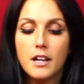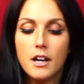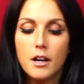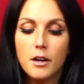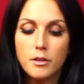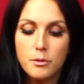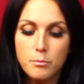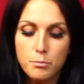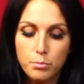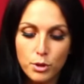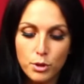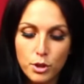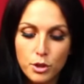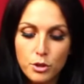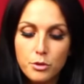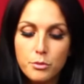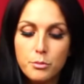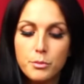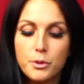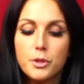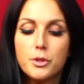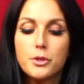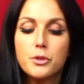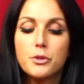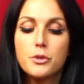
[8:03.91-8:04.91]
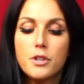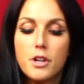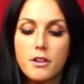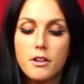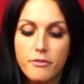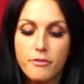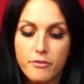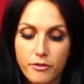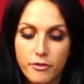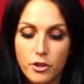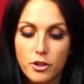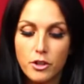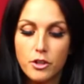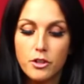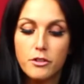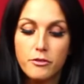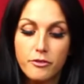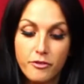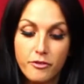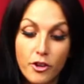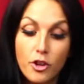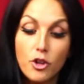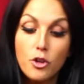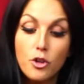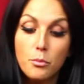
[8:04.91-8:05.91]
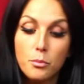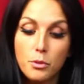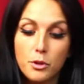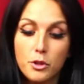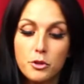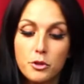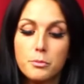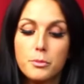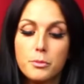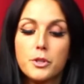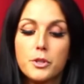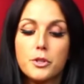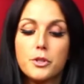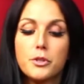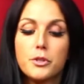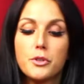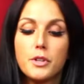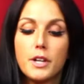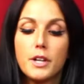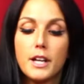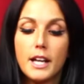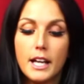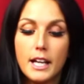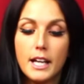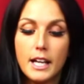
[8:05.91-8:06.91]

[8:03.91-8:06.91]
a blue moon, full blue moon.